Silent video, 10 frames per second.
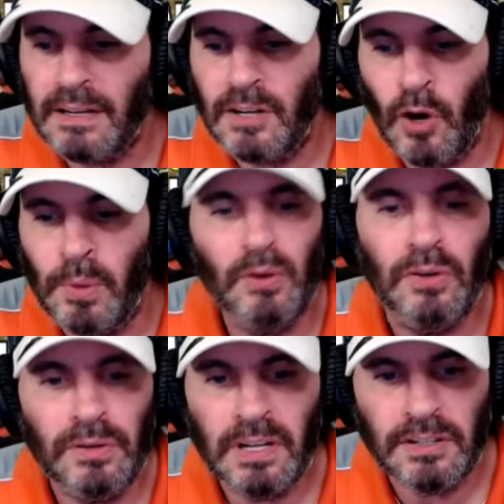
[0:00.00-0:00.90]
No
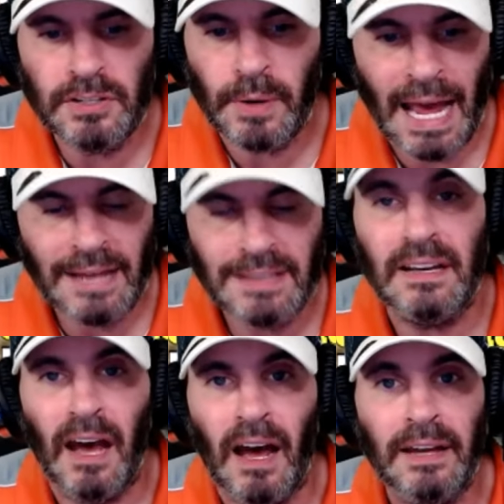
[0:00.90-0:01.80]
balloon could do a
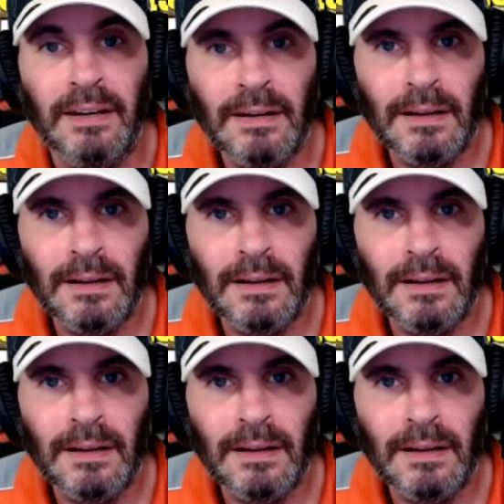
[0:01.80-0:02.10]
hexagon.